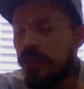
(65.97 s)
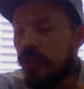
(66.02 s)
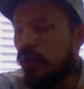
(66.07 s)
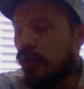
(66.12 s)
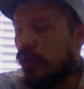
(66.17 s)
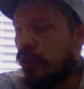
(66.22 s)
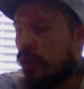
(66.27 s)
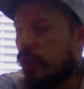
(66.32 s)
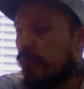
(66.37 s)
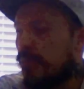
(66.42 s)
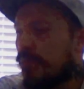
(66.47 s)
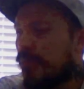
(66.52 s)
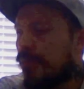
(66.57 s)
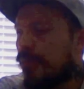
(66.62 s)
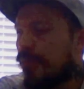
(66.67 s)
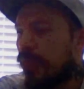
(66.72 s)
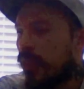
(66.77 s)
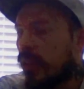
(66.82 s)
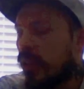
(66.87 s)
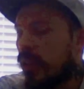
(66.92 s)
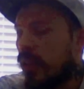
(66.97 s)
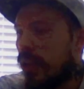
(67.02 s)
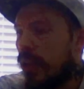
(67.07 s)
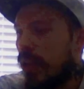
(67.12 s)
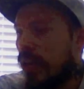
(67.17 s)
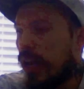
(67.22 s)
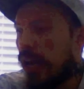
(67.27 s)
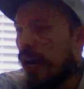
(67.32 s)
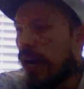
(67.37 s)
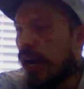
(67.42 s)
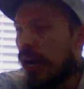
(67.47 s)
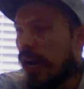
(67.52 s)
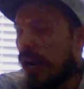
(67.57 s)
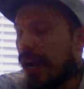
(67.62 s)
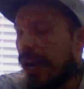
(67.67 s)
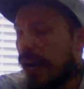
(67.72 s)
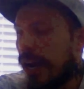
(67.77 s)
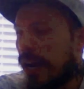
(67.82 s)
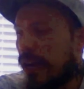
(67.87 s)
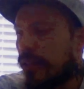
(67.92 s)
on them,
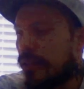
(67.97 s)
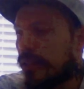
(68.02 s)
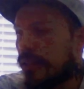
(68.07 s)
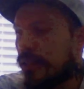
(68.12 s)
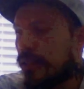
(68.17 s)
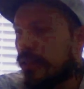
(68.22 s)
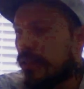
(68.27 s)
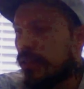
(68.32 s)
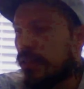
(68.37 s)
and